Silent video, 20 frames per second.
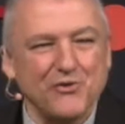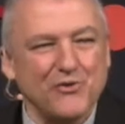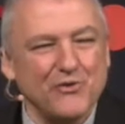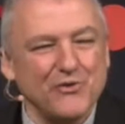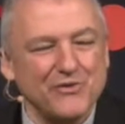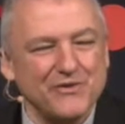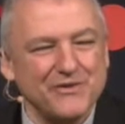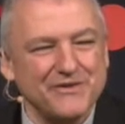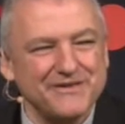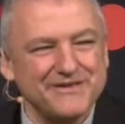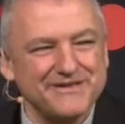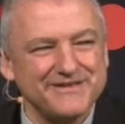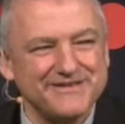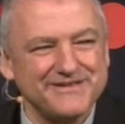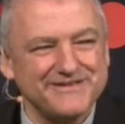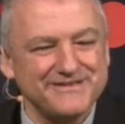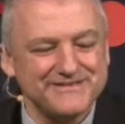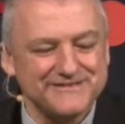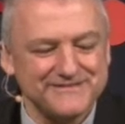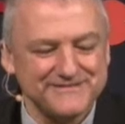all.
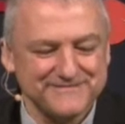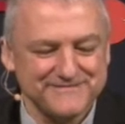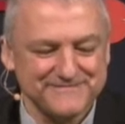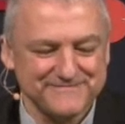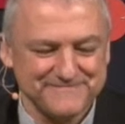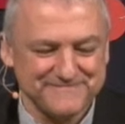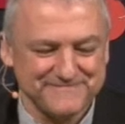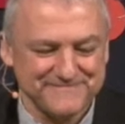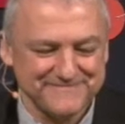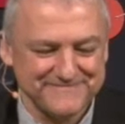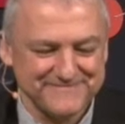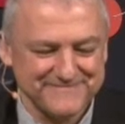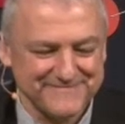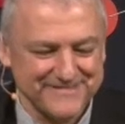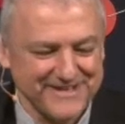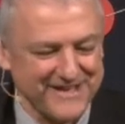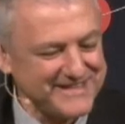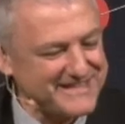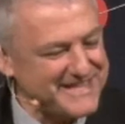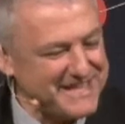
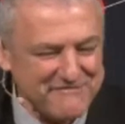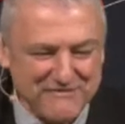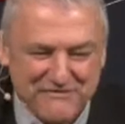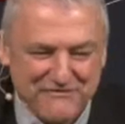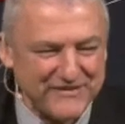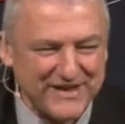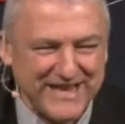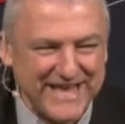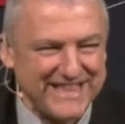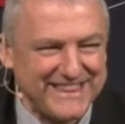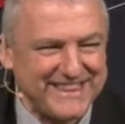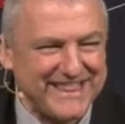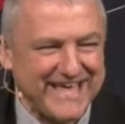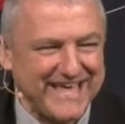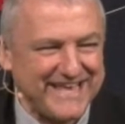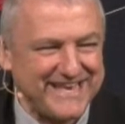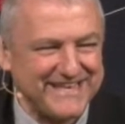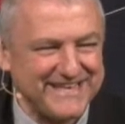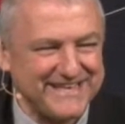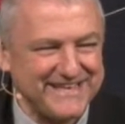I'll never forget
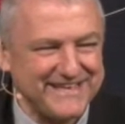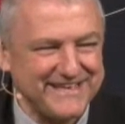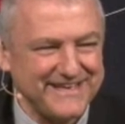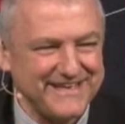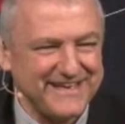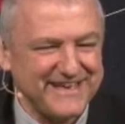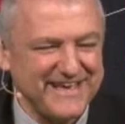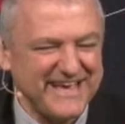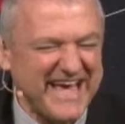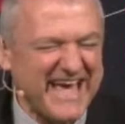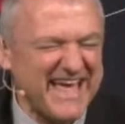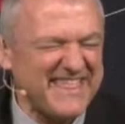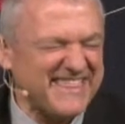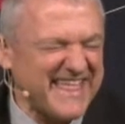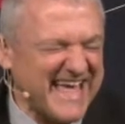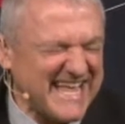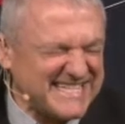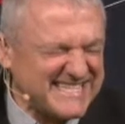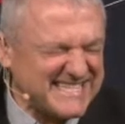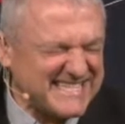that.
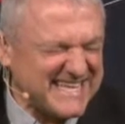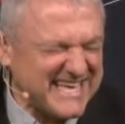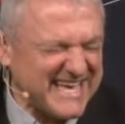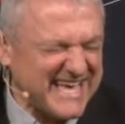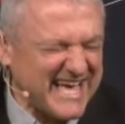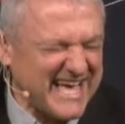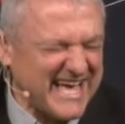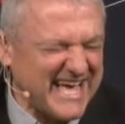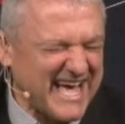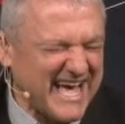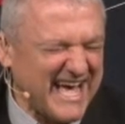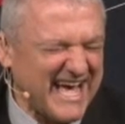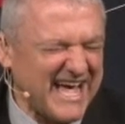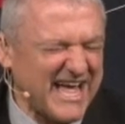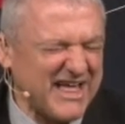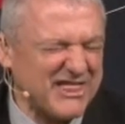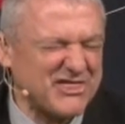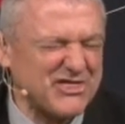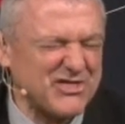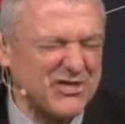And that's
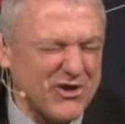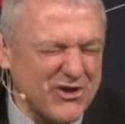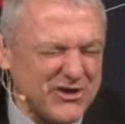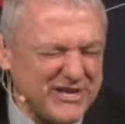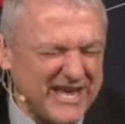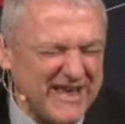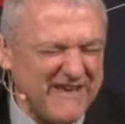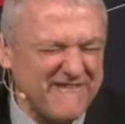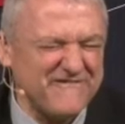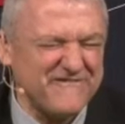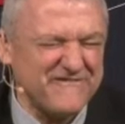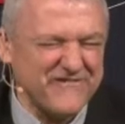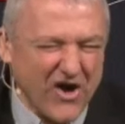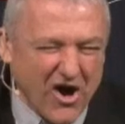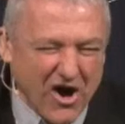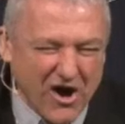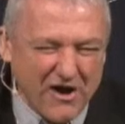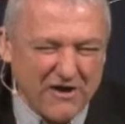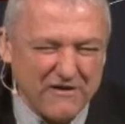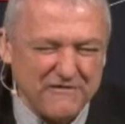a
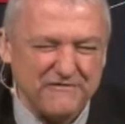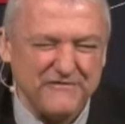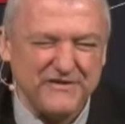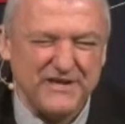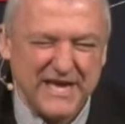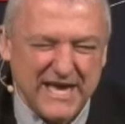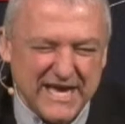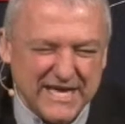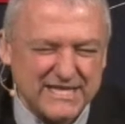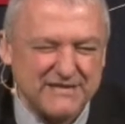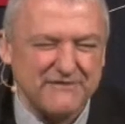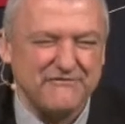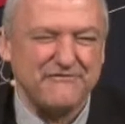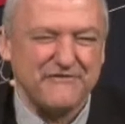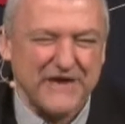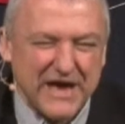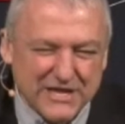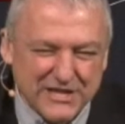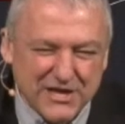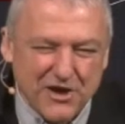35 year de
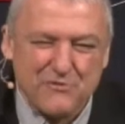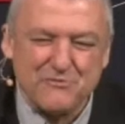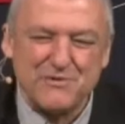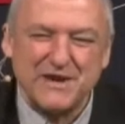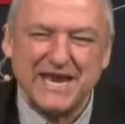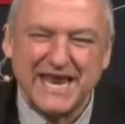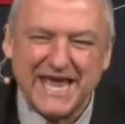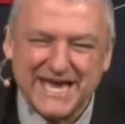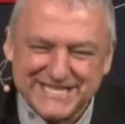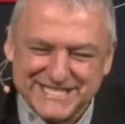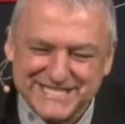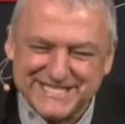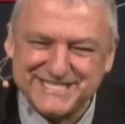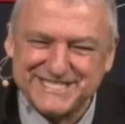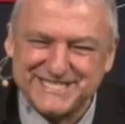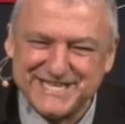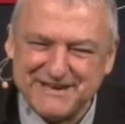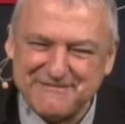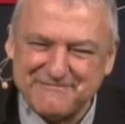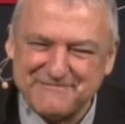facto
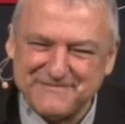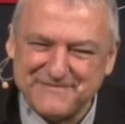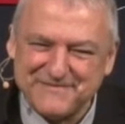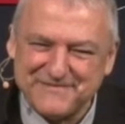relationship.